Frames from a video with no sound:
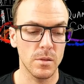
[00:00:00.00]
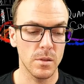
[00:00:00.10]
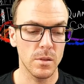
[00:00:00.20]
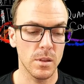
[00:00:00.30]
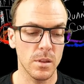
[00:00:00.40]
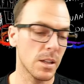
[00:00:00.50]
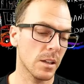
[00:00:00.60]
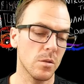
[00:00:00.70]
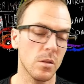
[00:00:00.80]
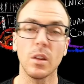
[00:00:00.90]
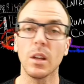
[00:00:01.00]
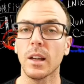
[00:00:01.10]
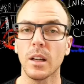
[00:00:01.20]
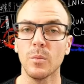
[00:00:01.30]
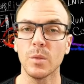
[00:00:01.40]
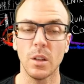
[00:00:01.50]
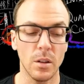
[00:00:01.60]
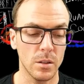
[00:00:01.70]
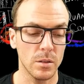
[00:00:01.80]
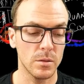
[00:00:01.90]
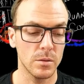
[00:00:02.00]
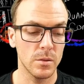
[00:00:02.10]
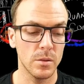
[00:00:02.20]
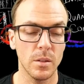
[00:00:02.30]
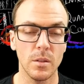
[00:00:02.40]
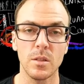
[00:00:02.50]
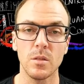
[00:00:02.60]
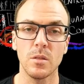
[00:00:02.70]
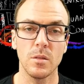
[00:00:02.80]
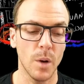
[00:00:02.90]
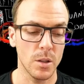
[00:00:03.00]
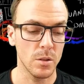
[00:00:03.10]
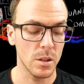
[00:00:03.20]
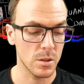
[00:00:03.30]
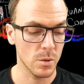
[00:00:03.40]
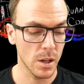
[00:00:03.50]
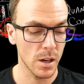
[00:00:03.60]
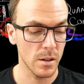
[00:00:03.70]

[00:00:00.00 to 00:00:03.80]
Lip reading: this extra thing that comes along, this modulus squared.